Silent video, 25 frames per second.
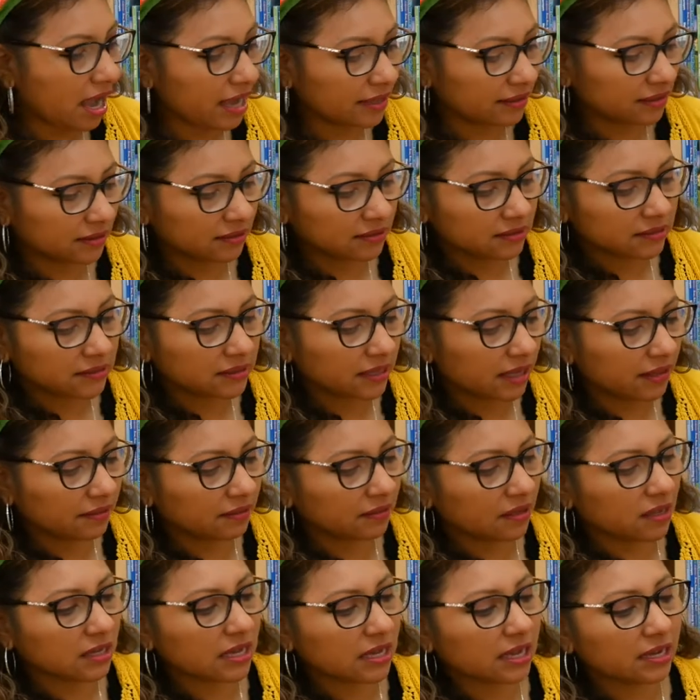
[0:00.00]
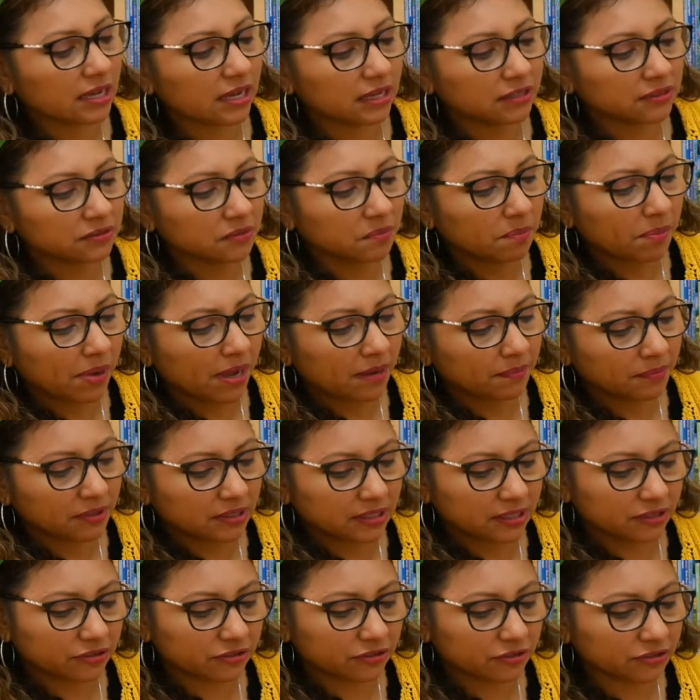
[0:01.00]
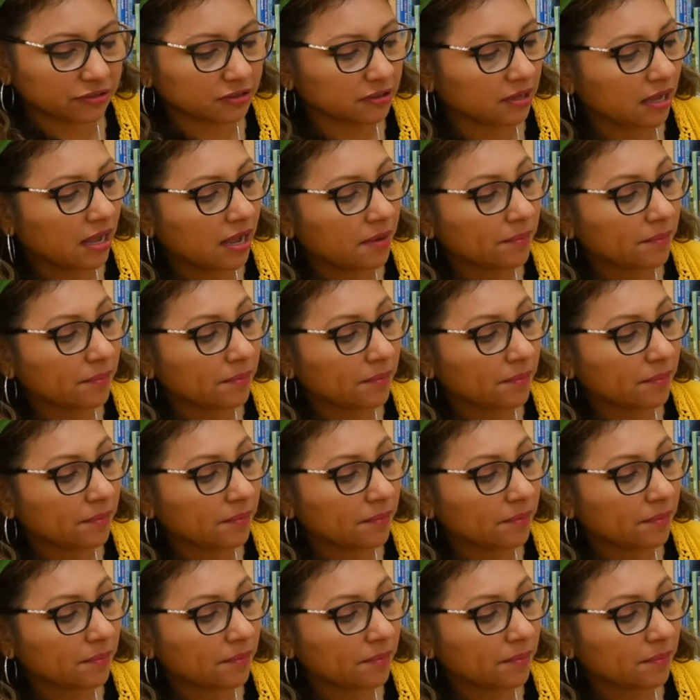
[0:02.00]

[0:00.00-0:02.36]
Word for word: I did the same thing. I got some pipe cleaners.